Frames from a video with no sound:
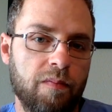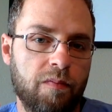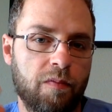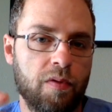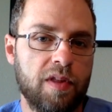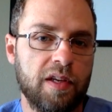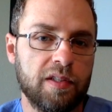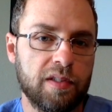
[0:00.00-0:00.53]

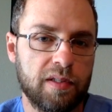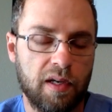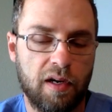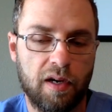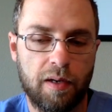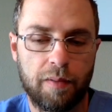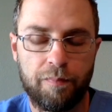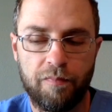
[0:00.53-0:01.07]
for this
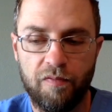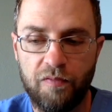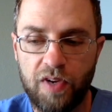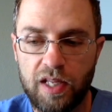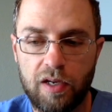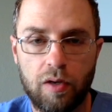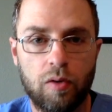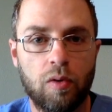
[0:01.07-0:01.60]
uh,
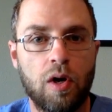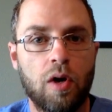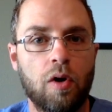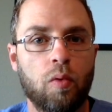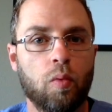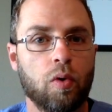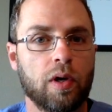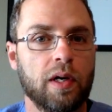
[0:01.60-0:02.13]
video,
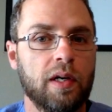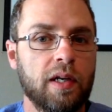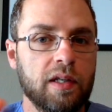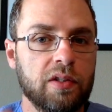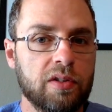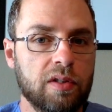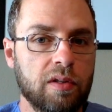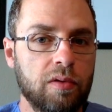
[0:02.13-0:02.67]
we're going to
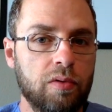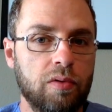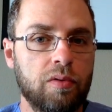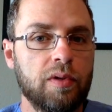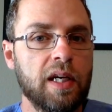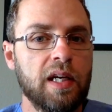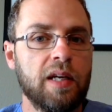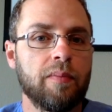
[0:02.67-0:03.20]

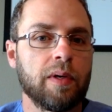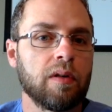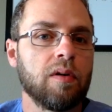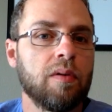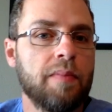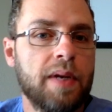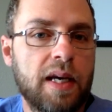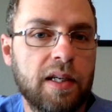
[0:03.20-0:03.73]
exclude
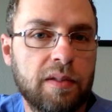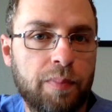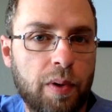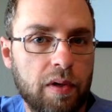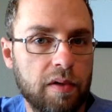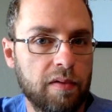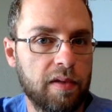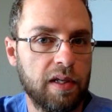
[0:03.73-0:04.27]
hemoglobin as
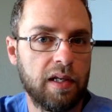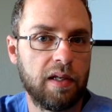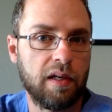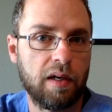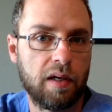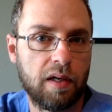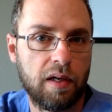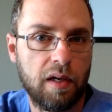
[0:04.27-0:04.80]
part of the
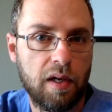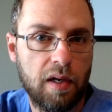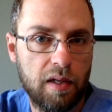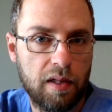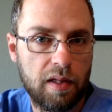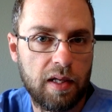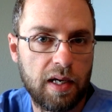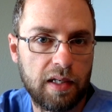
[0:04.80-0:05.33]
uh,
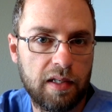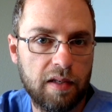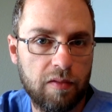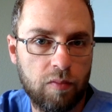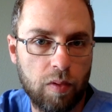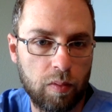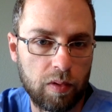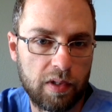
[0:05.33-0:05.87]
the idea of
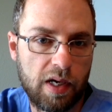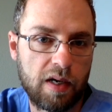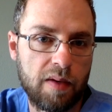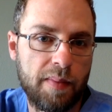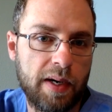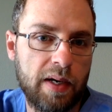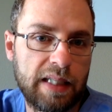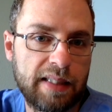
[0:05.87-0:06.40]
what we're talking
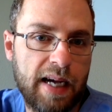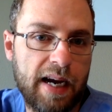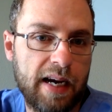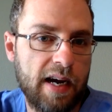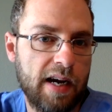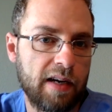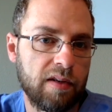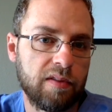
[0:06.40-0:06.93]
about as high
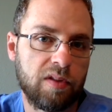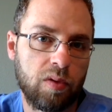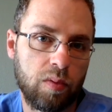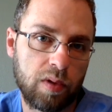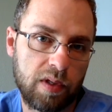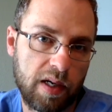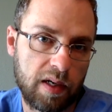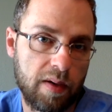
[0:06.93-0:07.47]
iron. So
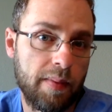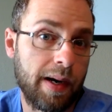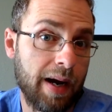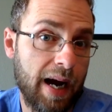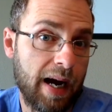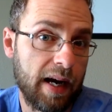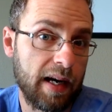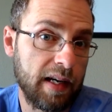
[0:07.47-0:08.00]
we're talking about
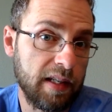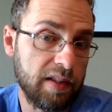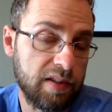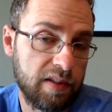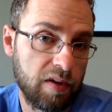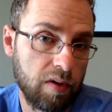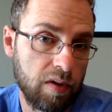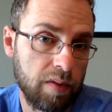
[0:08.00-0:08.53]
high
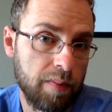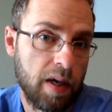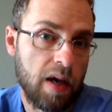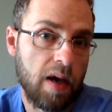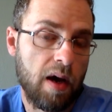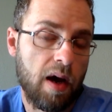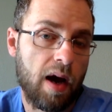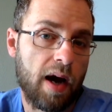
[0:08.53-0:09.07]
serum
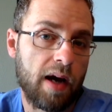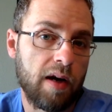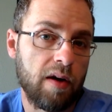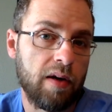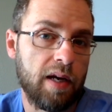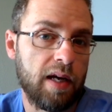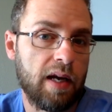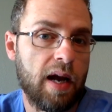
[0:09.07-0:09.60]

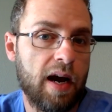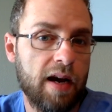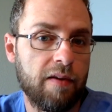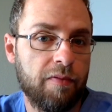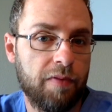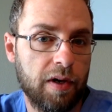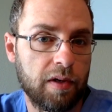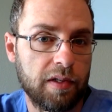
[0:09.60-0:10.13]
iron and
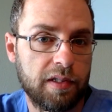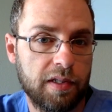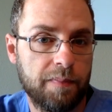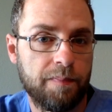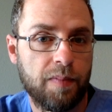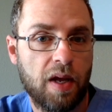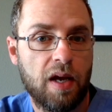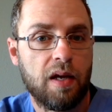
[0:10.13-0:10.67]
high
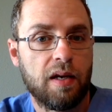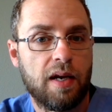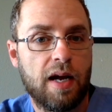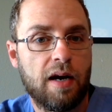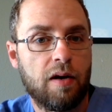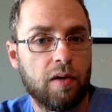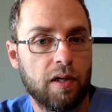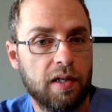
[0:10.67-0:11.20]
ferritin.
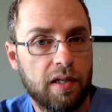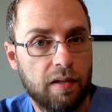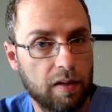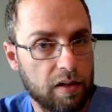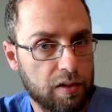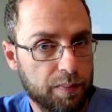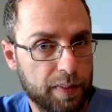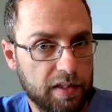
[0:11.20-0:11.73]
Now, and
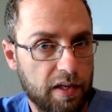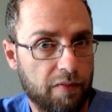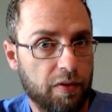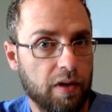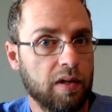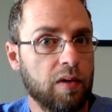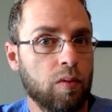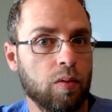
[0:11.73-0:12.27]

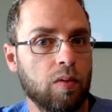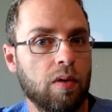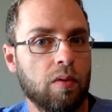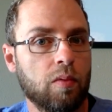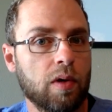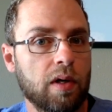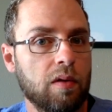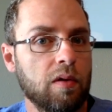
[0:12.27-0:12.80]
specifically, we're,
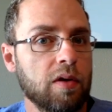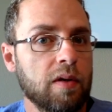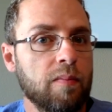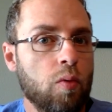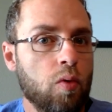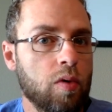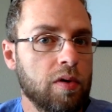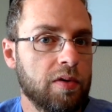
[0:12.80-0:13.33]
we're going to look
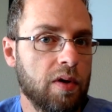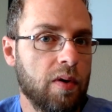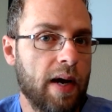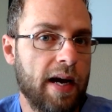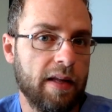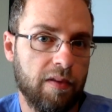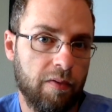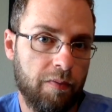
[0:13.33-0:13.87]
more so
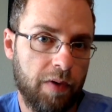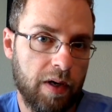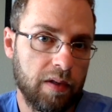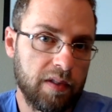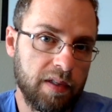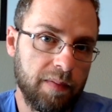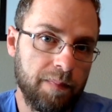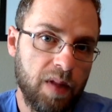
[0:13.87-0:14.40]
at the
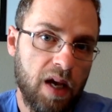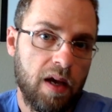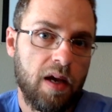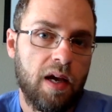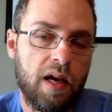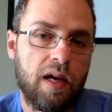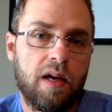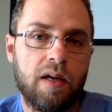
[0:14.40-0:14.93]
ferritin.
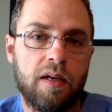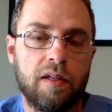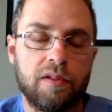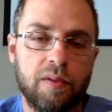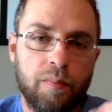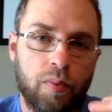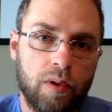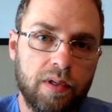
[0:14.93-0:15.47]
And
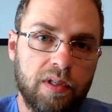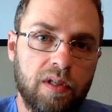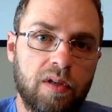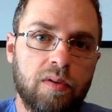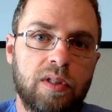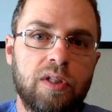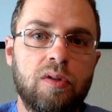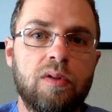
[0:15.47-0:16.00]
it's important to
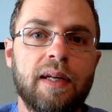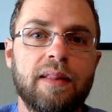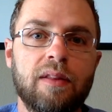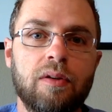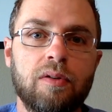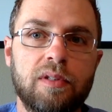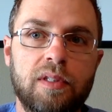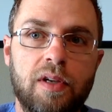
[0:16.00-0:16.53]
know, too, that
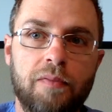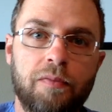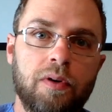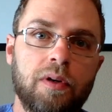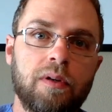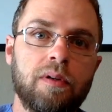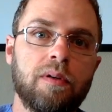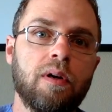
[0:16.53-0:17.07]
there's
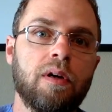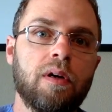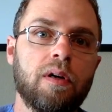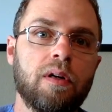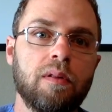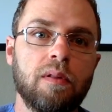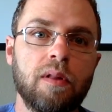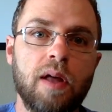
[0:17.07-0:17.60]
different
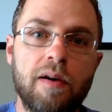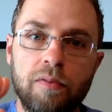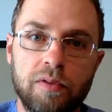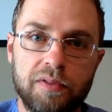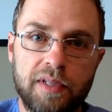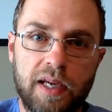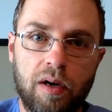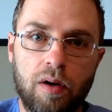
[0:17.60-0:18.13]
uh,
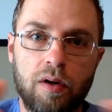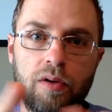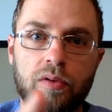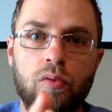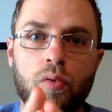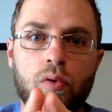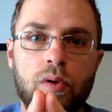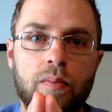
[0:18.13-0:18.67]
levels that are
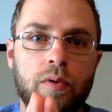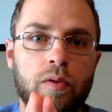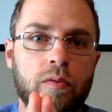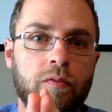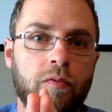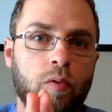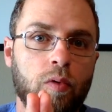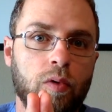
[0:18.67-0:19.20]
normal
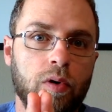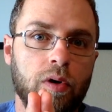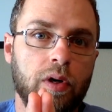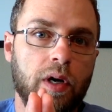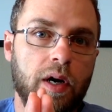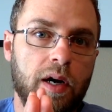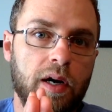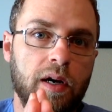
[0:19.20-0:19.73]

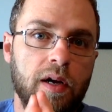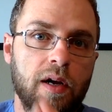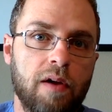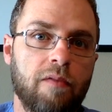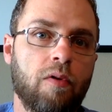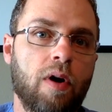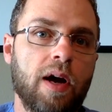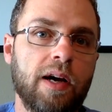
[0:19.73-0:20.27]
for, uh,
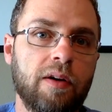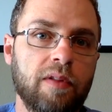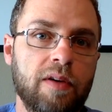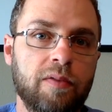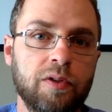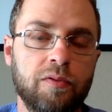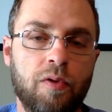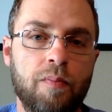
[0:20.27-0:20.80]
for iron
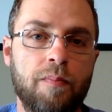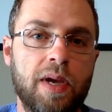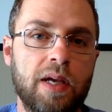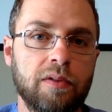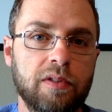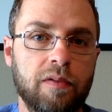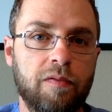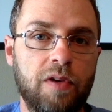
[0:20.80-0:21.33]
levels for
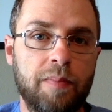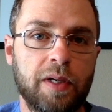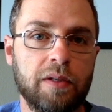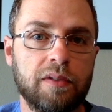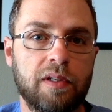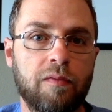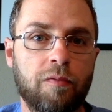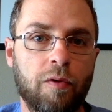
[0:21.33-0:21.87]
males and
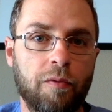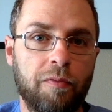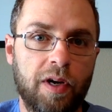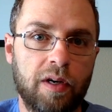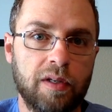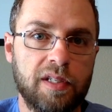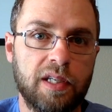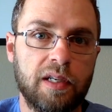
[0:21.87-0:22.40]
females. And for
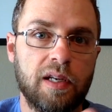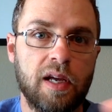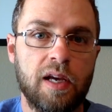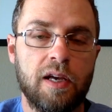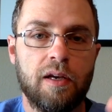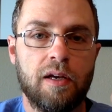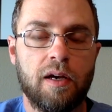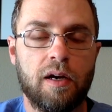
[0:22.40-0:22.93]
ferritin,
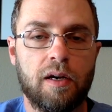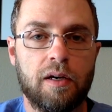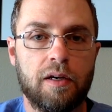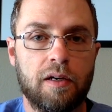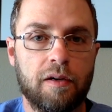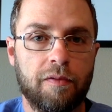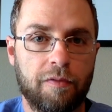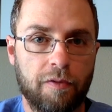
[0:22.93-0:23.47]

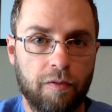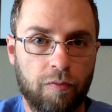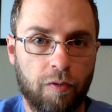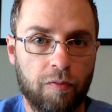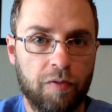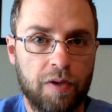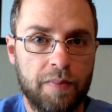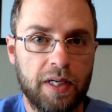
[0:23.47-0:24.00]
uh, for
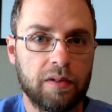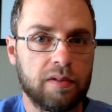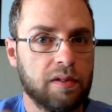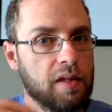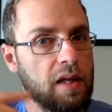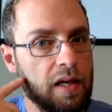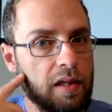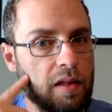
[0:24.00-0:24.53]

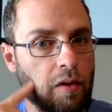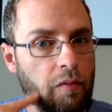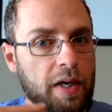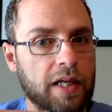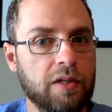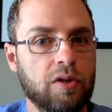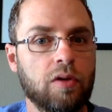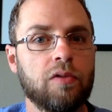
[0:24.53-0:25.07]
females, the
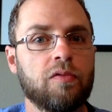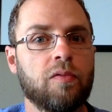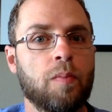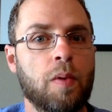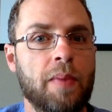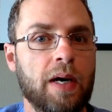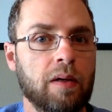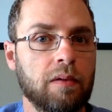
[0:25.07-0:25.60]
range goes
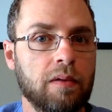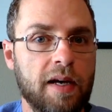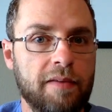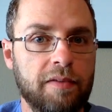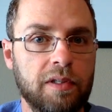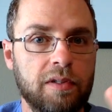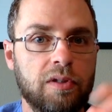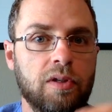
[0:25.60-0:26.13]
from about
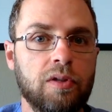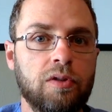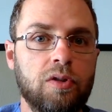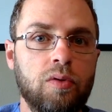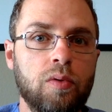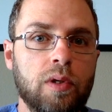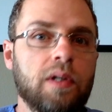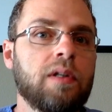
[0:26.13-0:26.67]
11 to
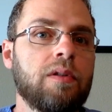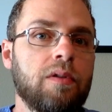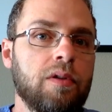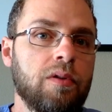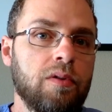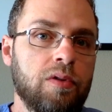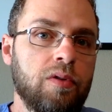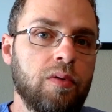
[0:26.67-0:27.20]

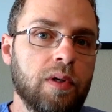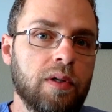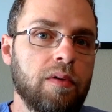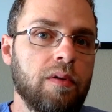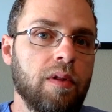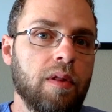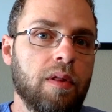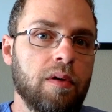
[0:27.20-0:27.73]
200 or
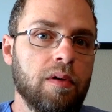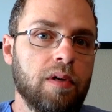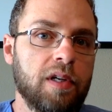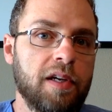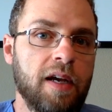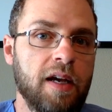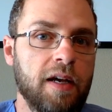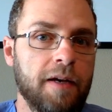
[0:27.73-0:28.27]

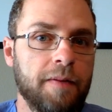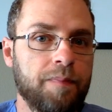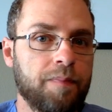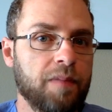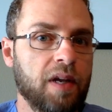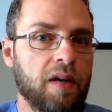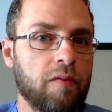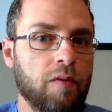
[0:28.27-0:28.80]
230.
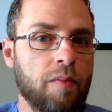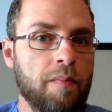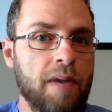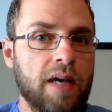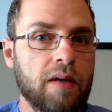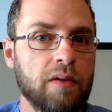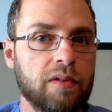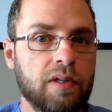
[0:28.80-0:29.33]
And for
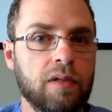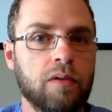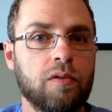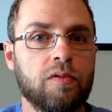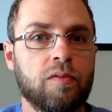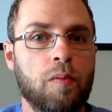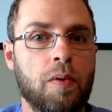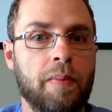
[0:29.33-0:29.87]
males, it goes
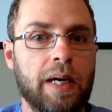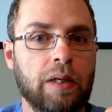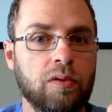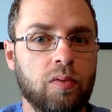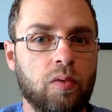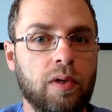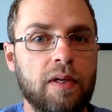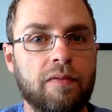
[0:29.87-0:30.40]
from about
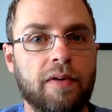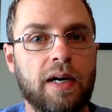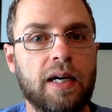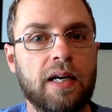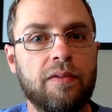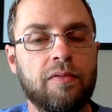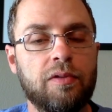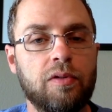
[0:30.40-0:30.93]

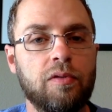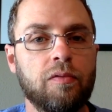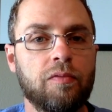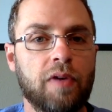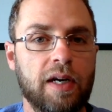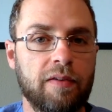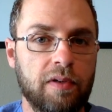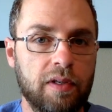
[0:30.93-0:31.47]
25 to
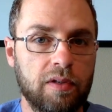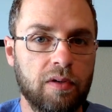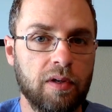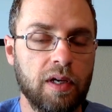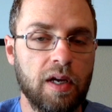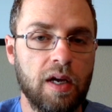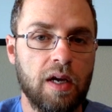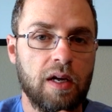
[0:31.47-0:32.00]

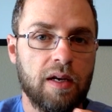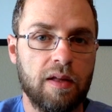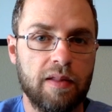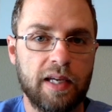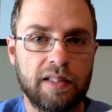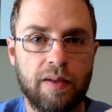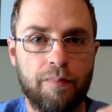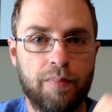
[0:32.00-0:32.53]
500. Now
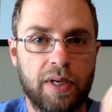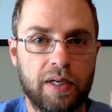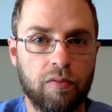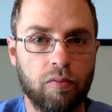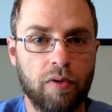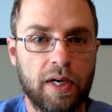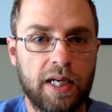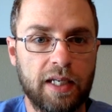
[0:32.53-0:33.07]
that's a big
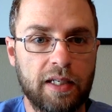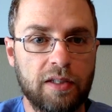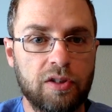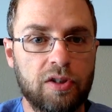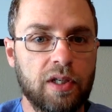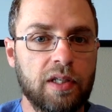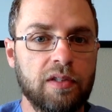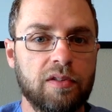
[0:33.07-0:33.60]

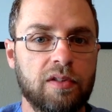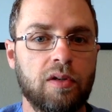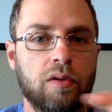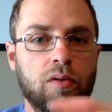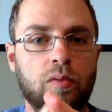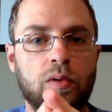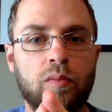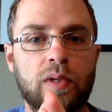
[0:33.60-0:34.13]
range. And
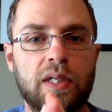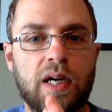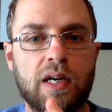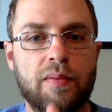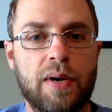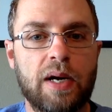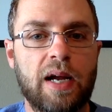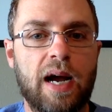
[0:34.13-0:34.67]
so when we talk
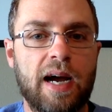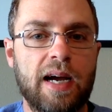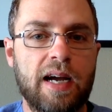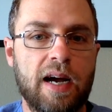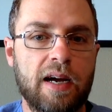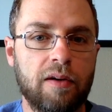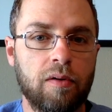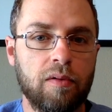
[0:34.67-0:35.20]
about high
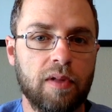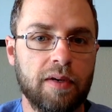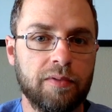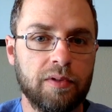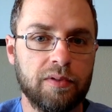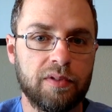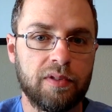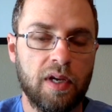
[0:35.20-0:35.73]
iron
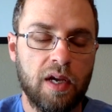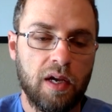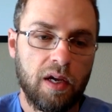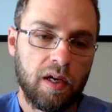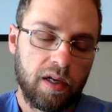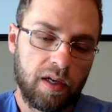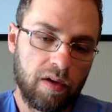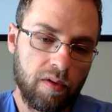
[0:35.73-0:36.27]
levels,
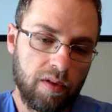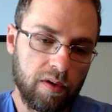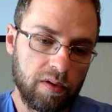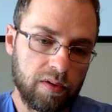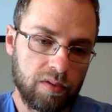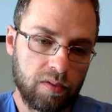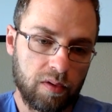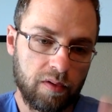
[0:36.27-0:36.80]
you know,
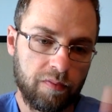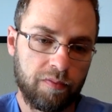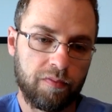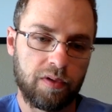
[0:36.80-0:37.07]
there's sort of